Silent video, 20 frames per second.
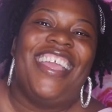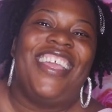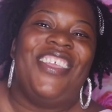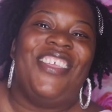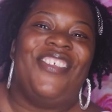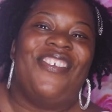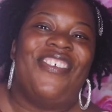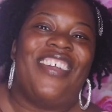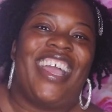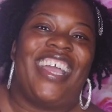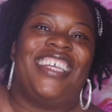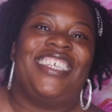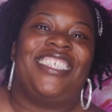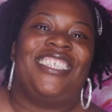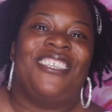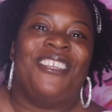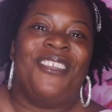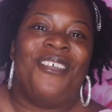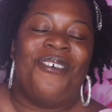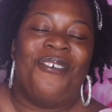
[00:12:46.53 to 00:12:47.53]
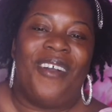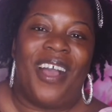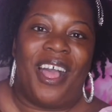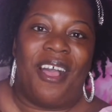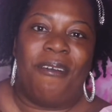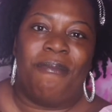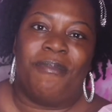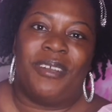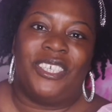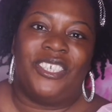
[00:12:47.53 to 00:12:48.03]
You guys know
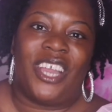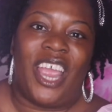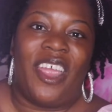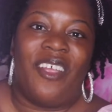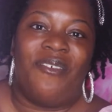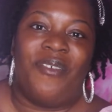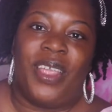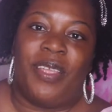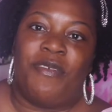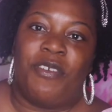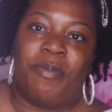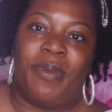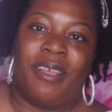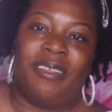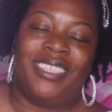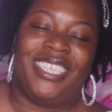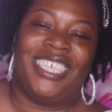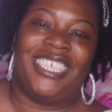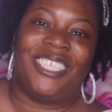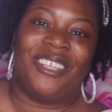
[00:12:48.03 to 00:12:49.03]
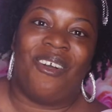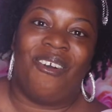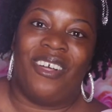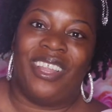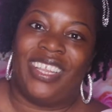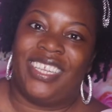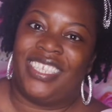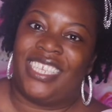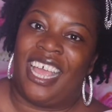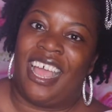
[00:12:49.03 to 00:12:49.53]
how much I rave about this all
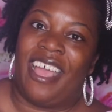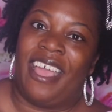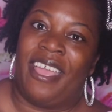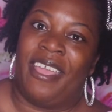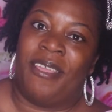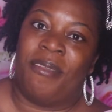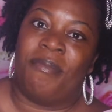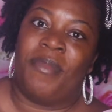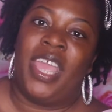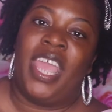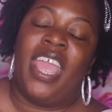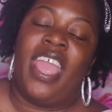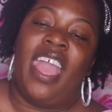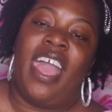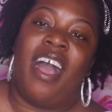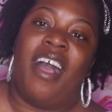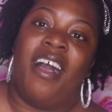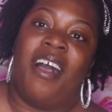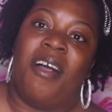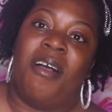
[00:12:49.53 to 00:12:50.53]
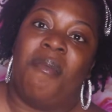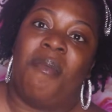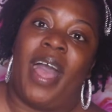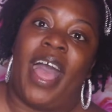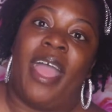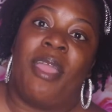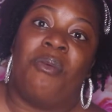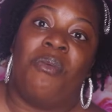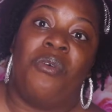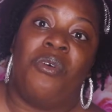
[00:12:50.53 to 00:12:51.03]
the time.
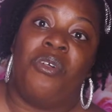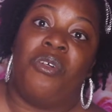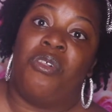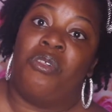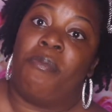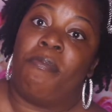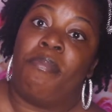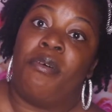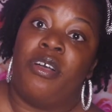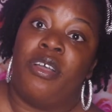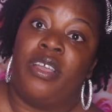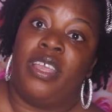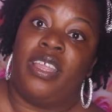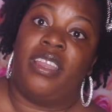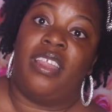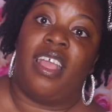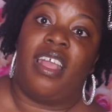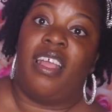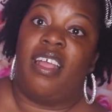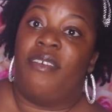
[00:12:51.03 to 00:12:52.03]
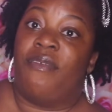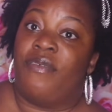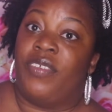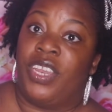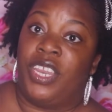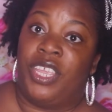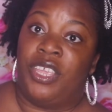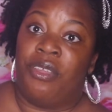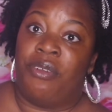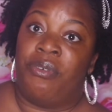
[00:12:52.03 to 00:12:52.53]
I will put a
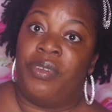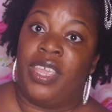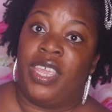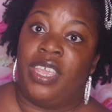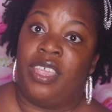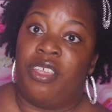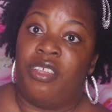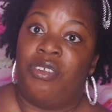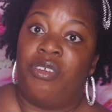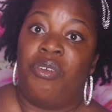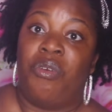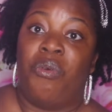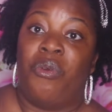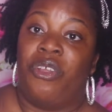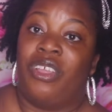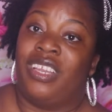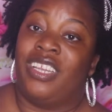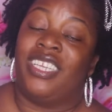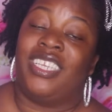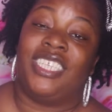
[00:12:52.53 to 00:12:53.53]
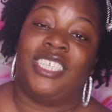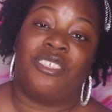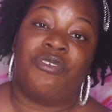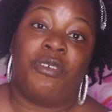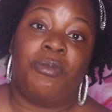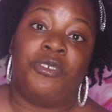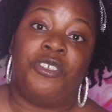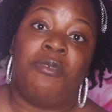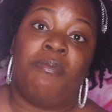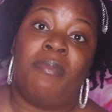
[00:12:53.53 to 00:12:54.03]
video here or in the
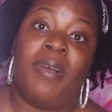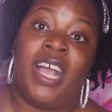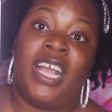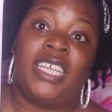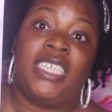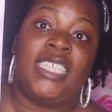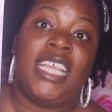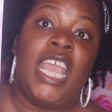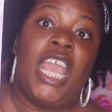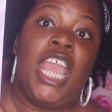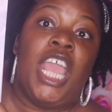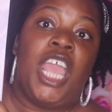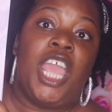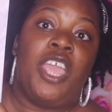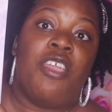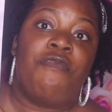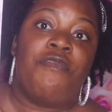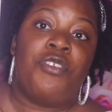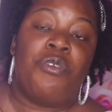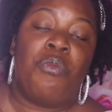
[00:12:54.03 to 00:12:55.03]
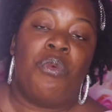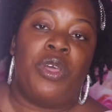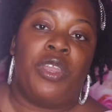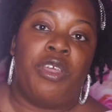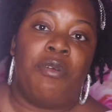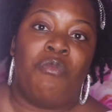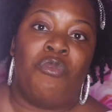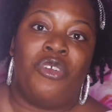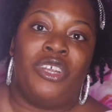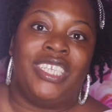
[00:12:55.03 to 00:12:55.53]
description box if you want
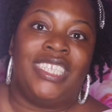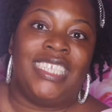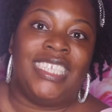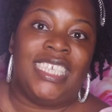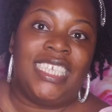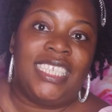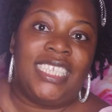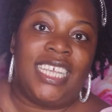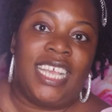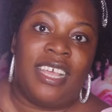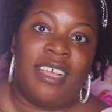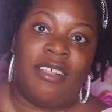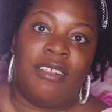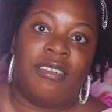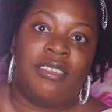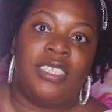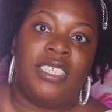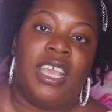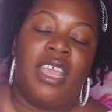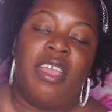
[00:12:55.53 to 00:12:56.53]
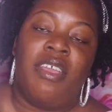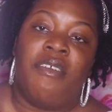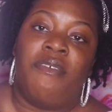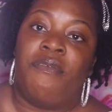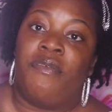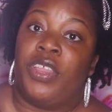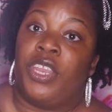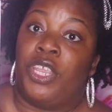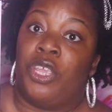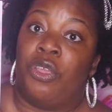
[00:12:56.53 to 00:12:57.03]
a more detailed
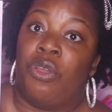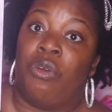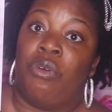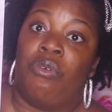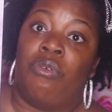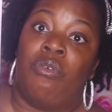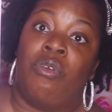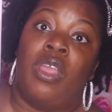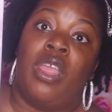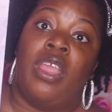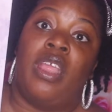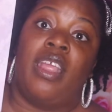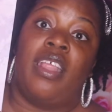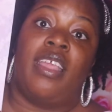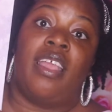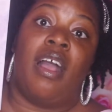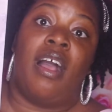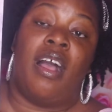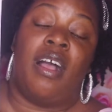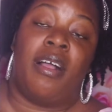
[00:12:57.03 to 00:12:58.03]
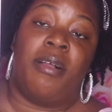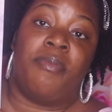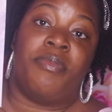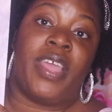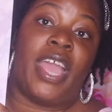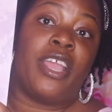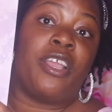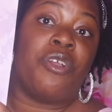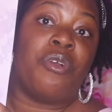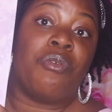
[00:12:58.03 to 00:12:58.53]
video
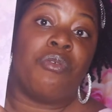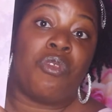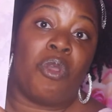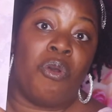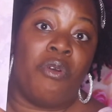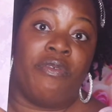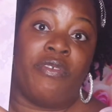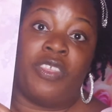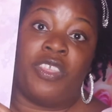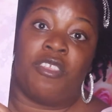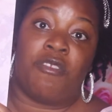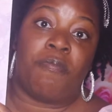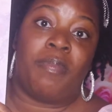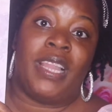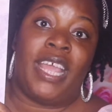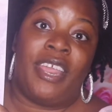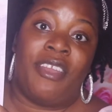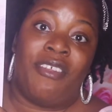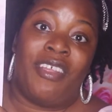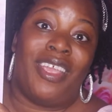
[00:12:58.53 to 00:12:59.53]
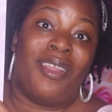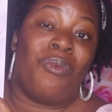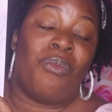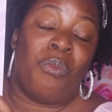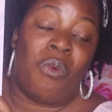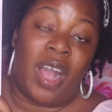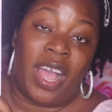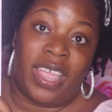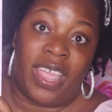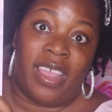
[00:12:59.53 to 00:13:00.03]
that goes over this planner and
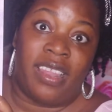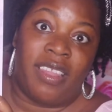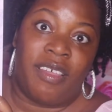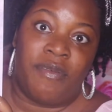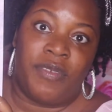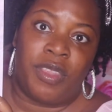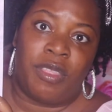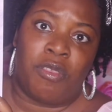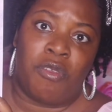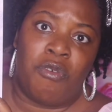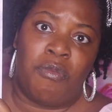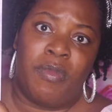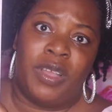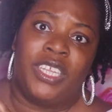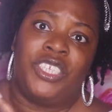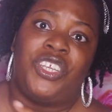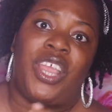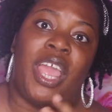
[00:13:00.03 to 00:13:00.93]
why I love it so much.